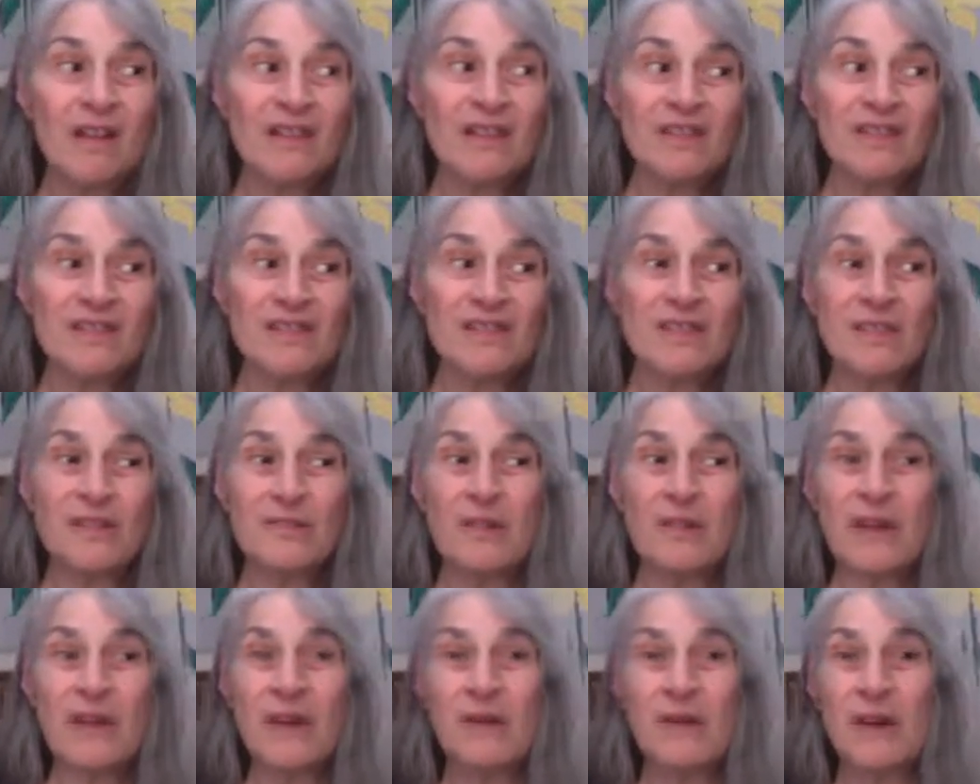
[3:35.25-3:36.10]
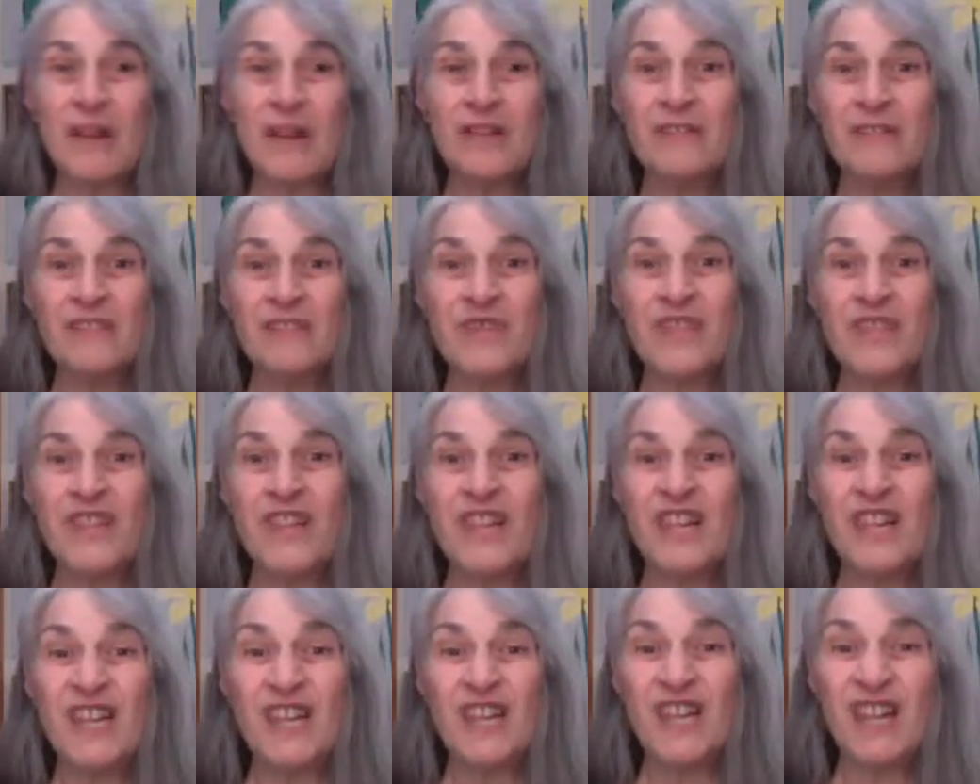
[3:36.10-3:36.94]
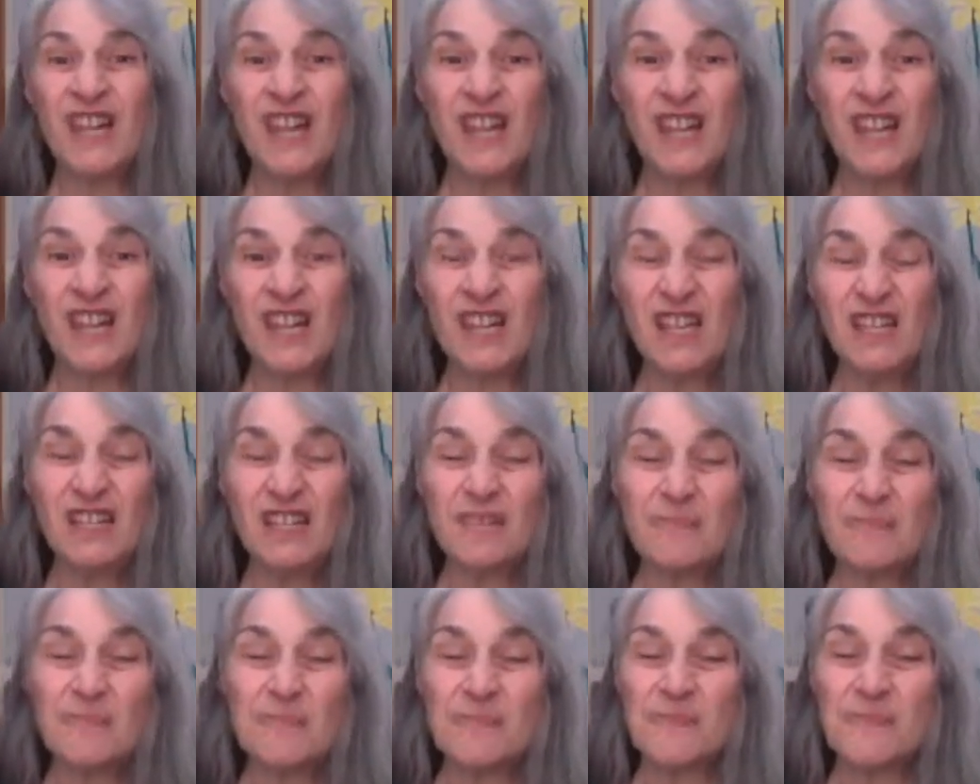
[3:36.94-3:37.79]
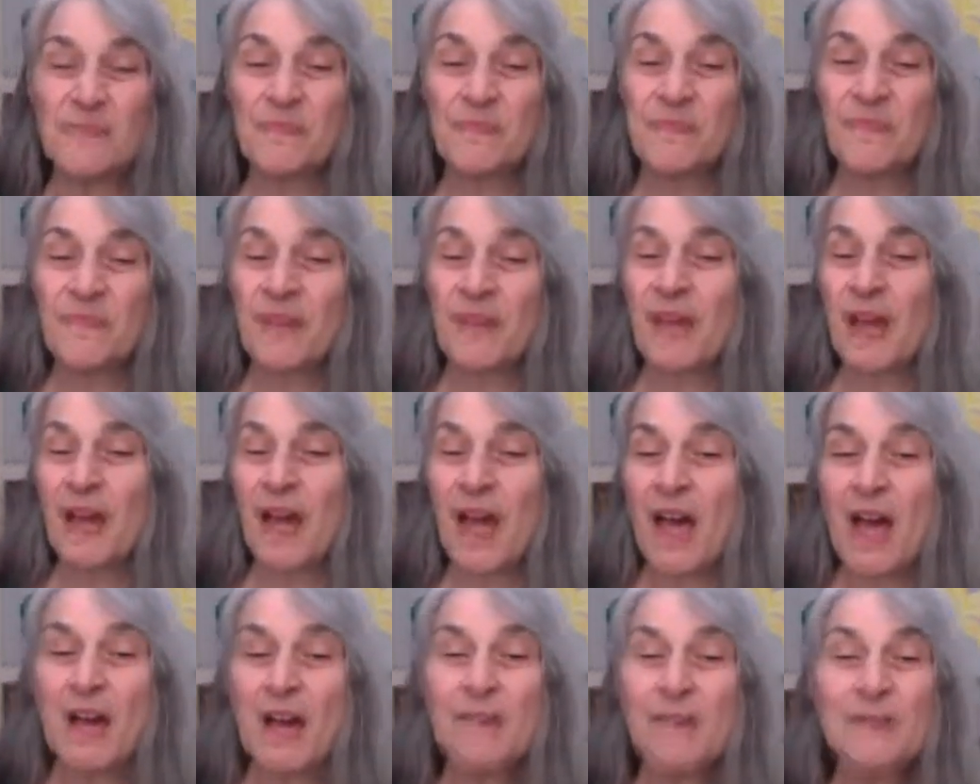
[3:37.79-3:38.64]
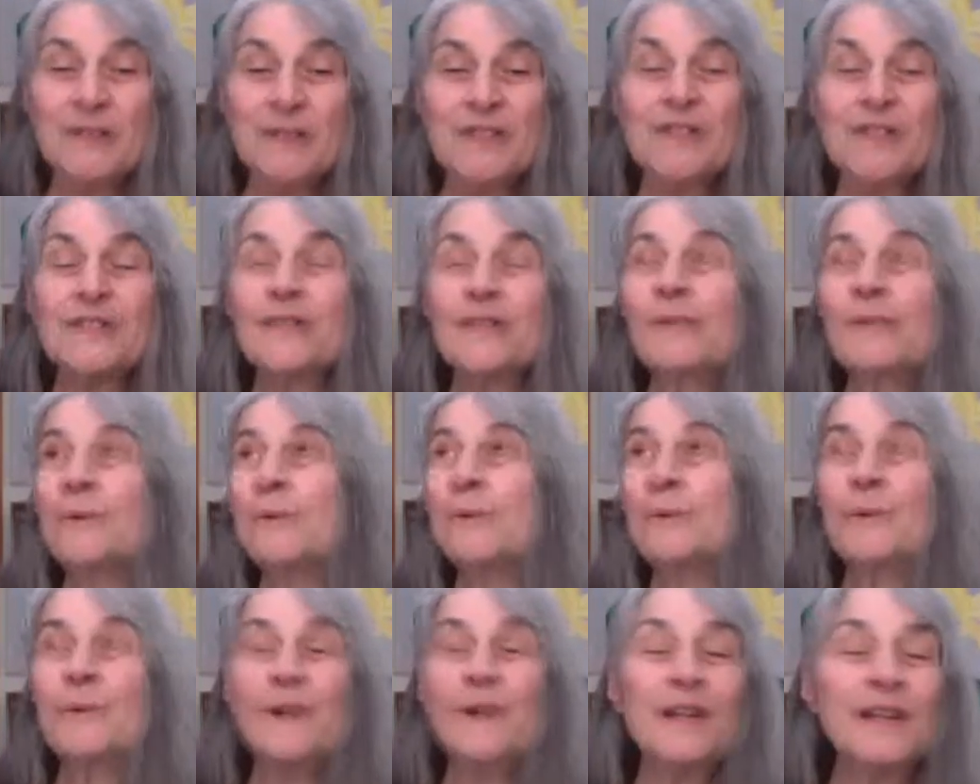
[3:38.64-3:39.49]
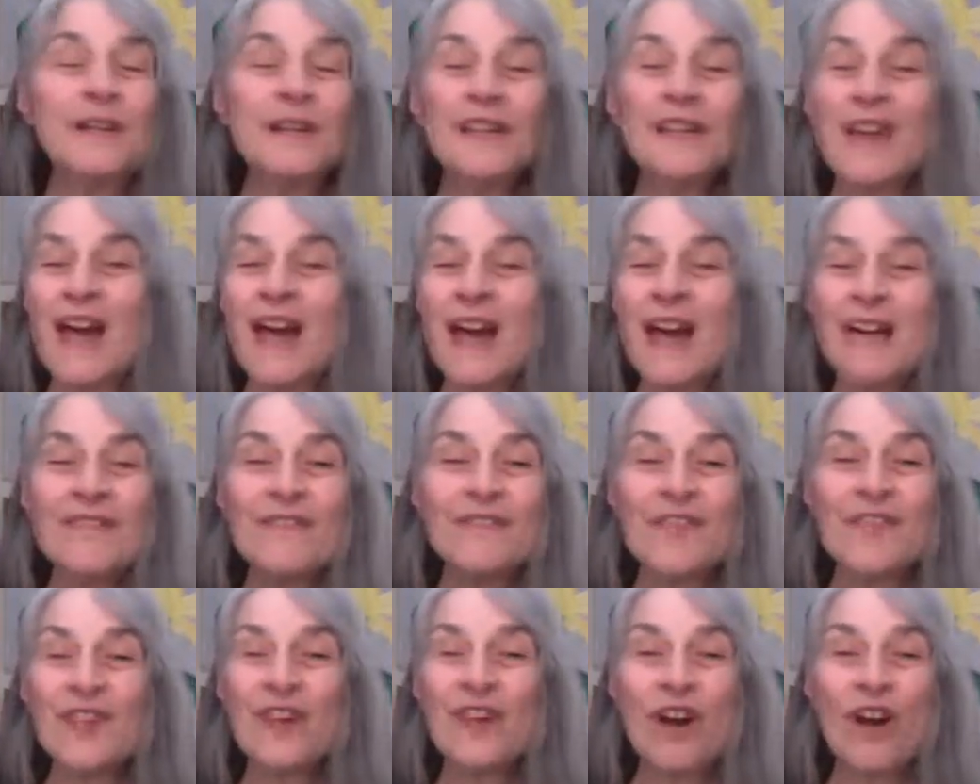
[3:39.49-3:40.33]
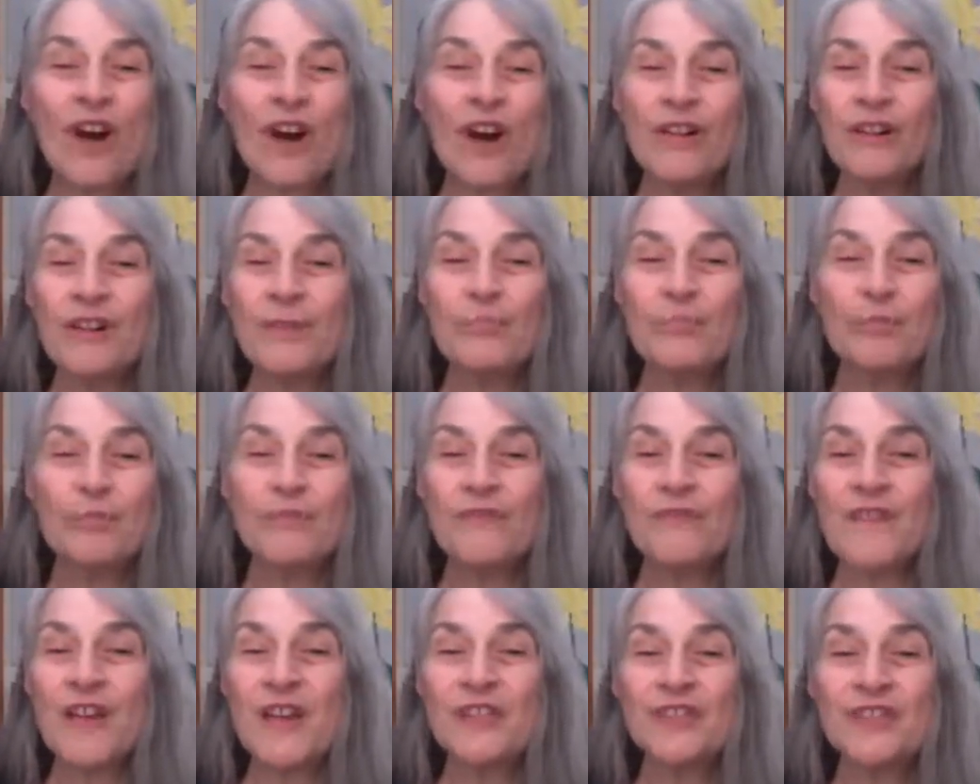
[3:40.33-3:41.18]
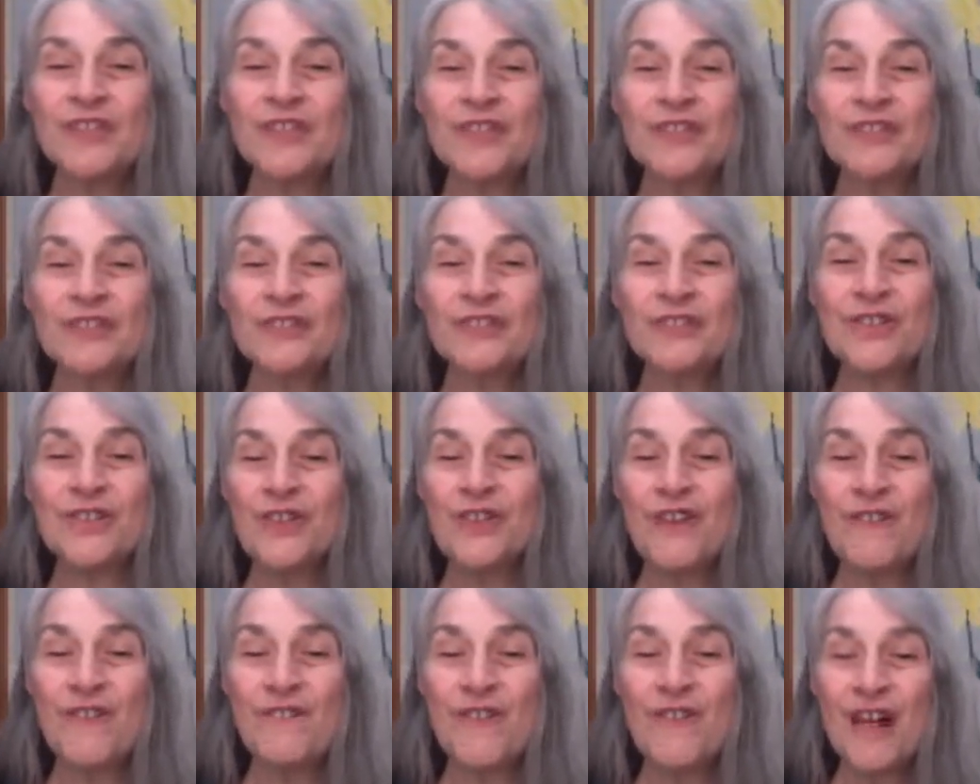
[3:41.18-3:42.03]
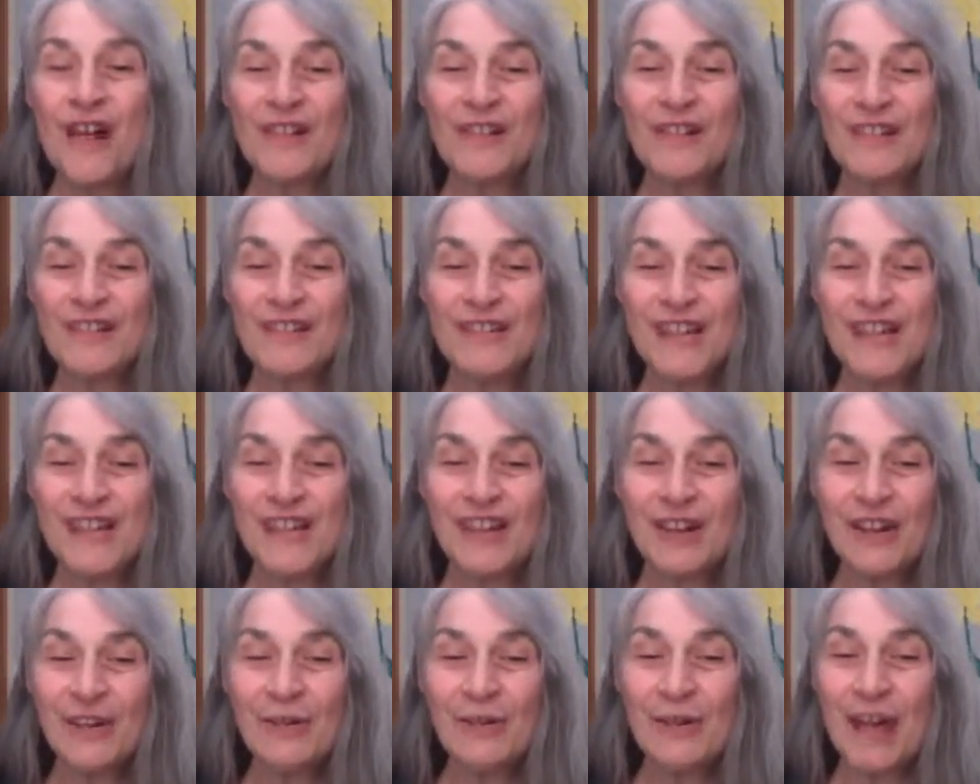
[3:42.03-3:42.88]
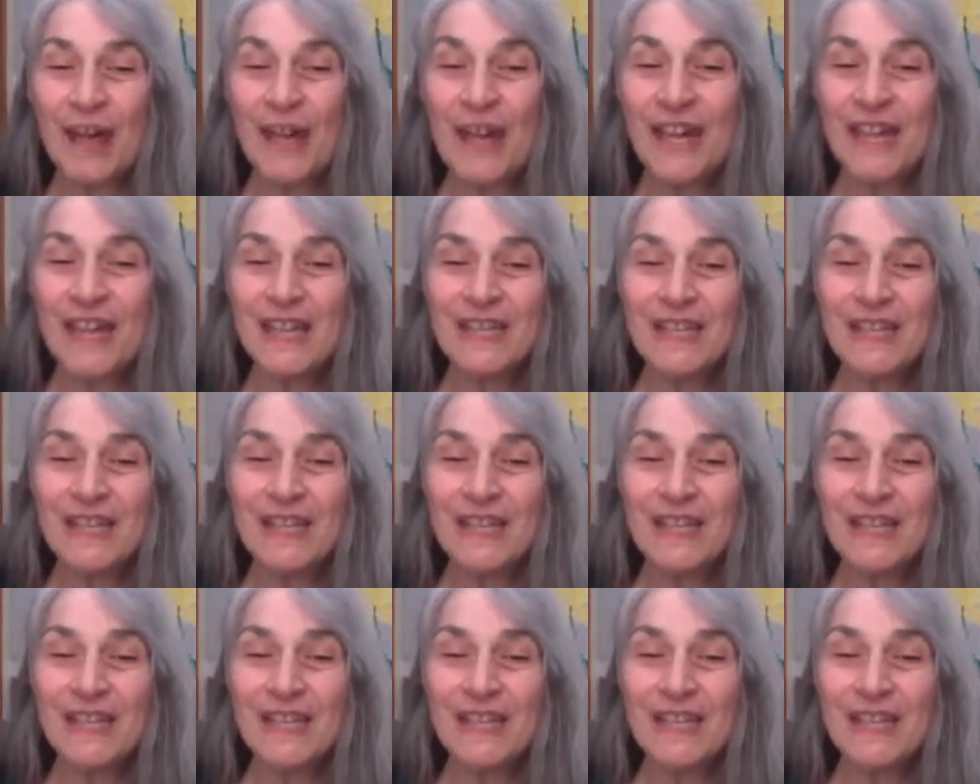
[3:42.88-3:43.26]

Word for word: Somehow I'd fit it in. I was what you'd have to call a professional volunteer, right?